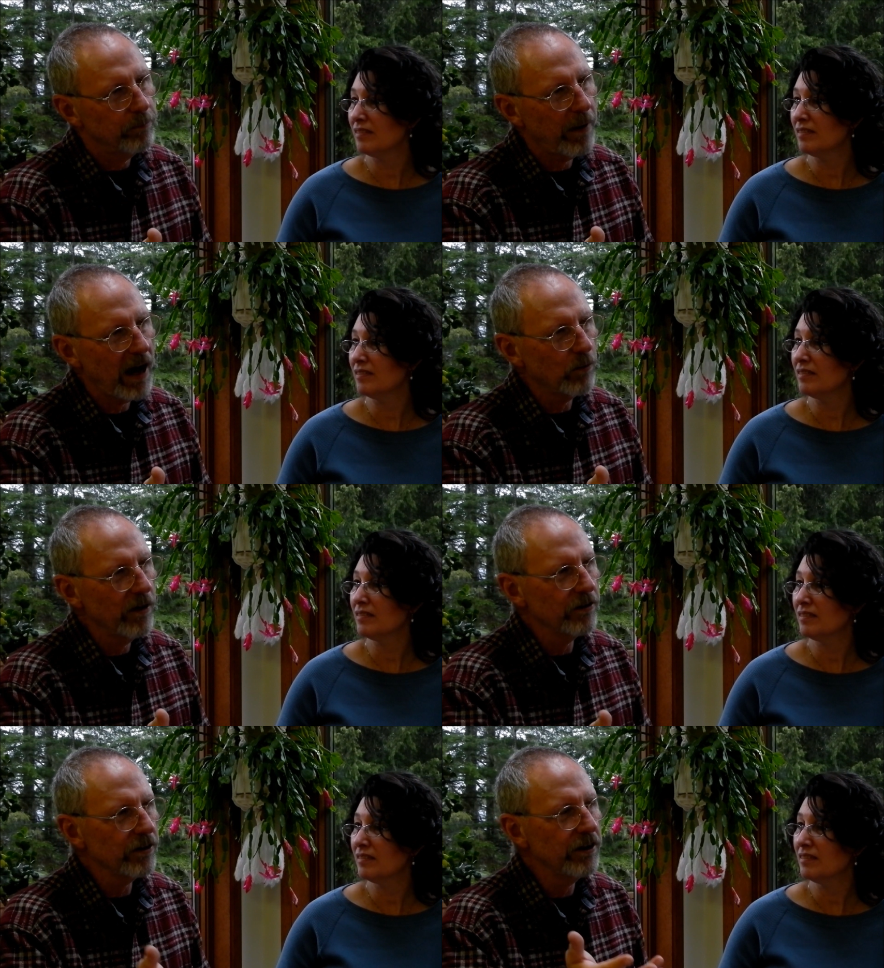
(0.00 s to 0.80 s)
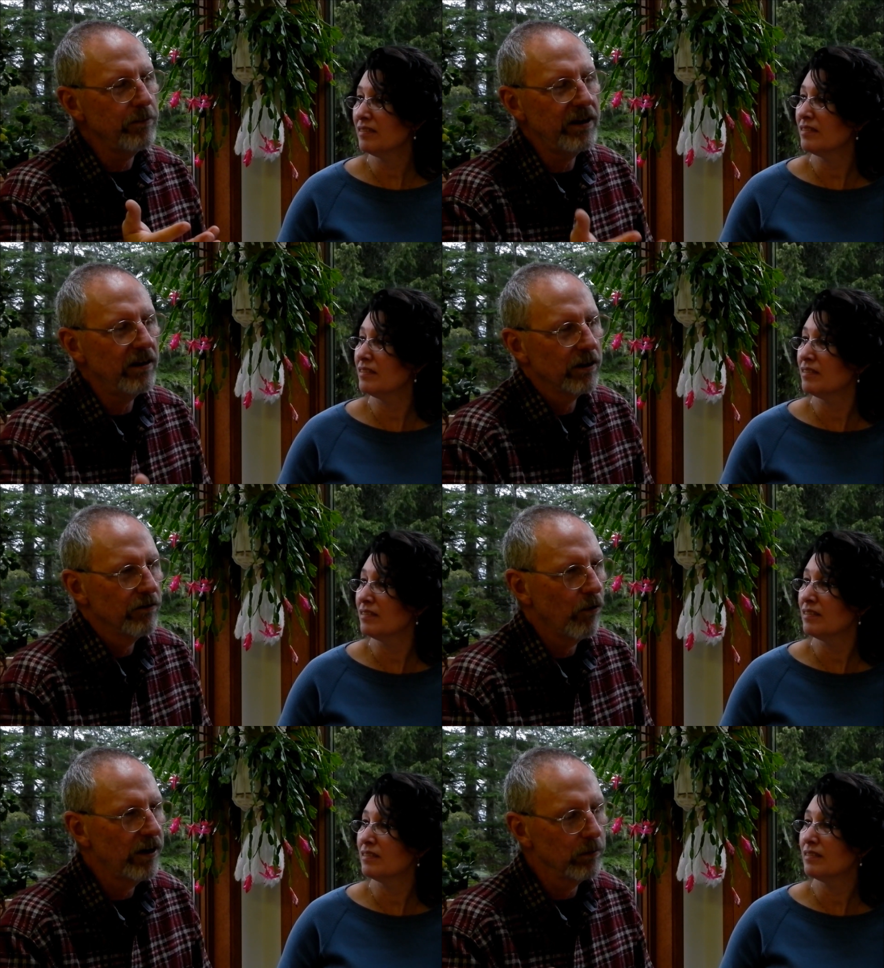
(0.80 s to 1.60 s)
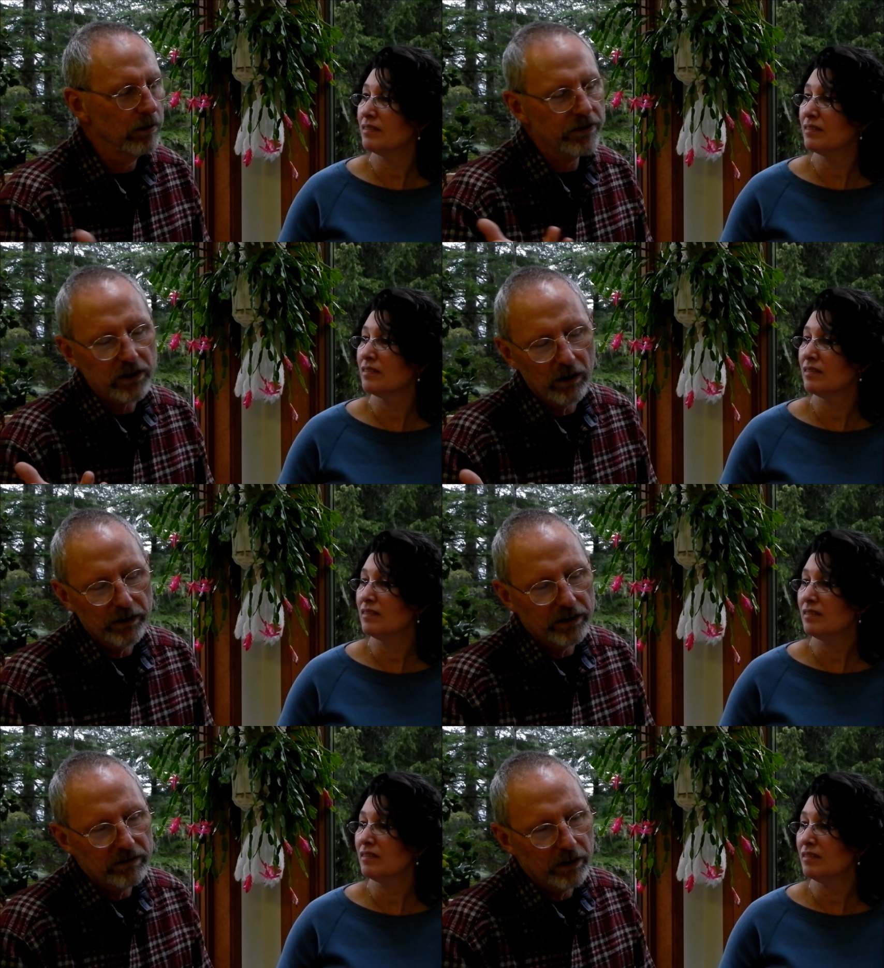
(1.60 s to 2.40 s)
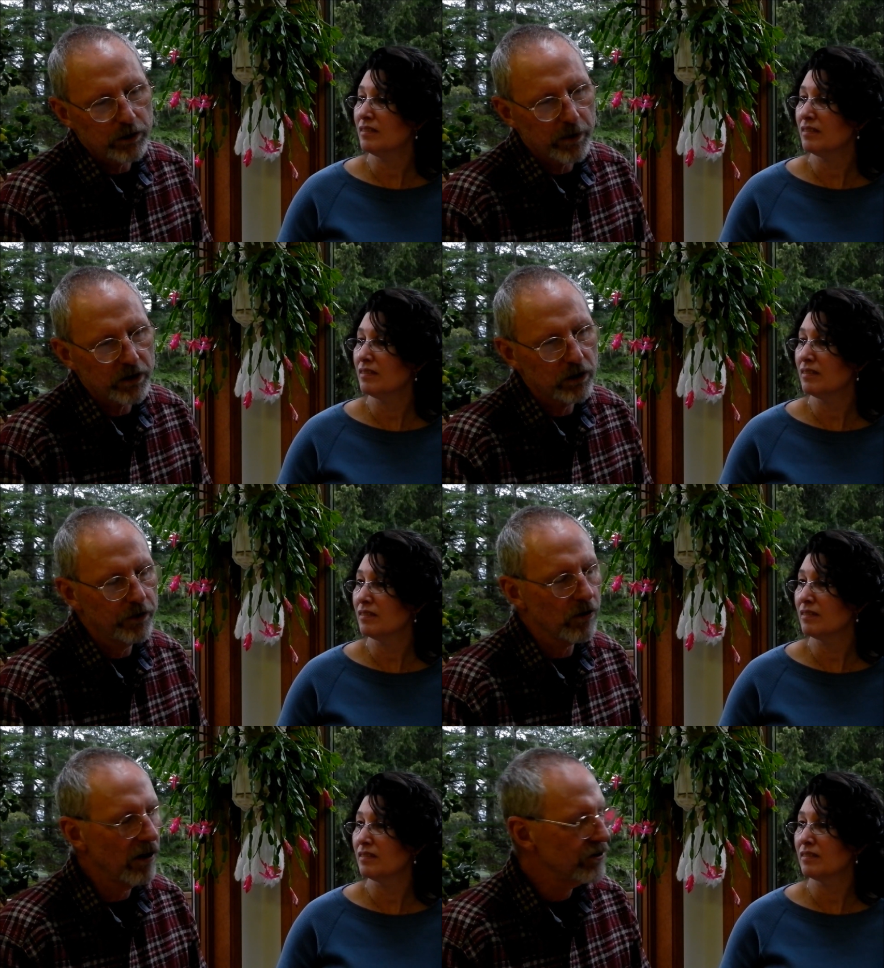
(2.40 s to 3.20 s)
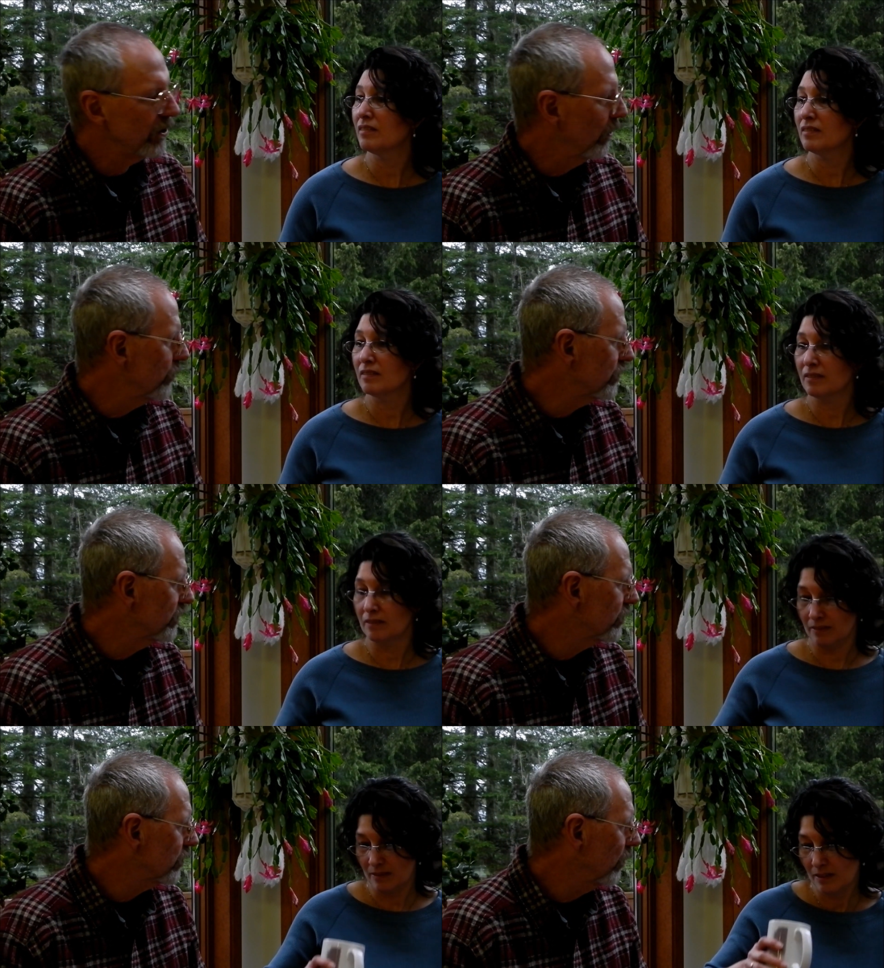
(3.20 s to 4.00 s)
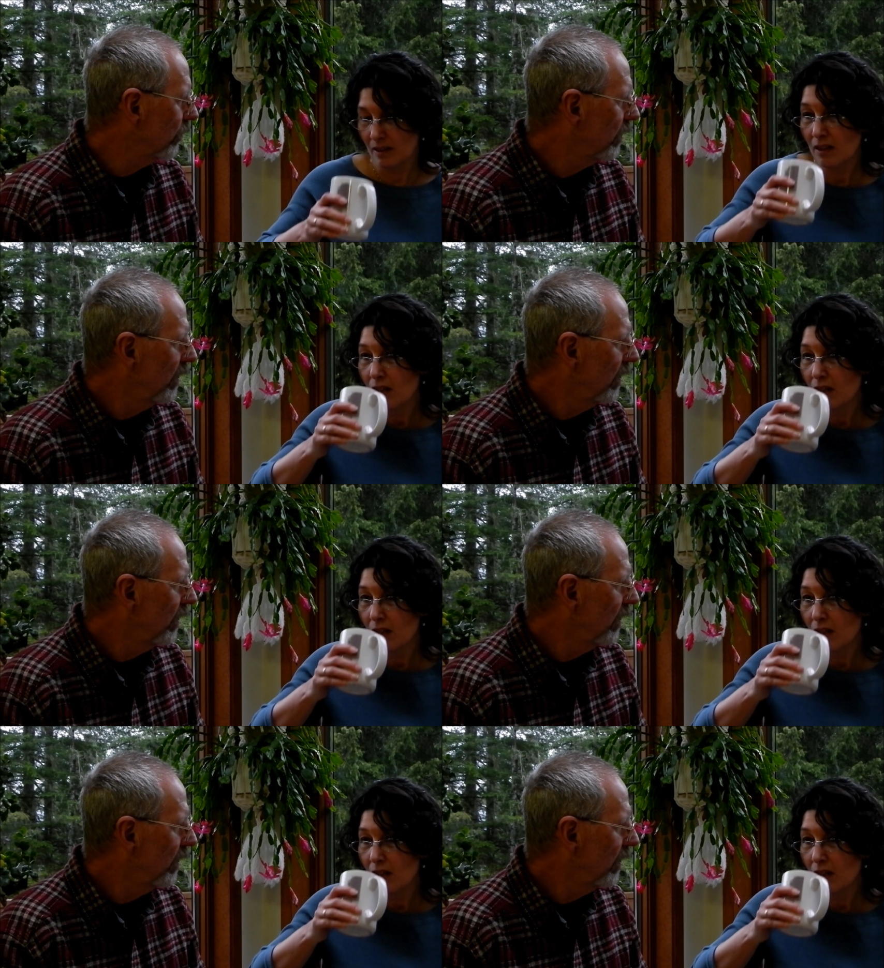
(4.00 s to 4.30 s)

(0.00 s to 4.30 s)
Speaker 1: Bad weather can be unavoidable, so you, you know, especially if you're crossing oceans. So,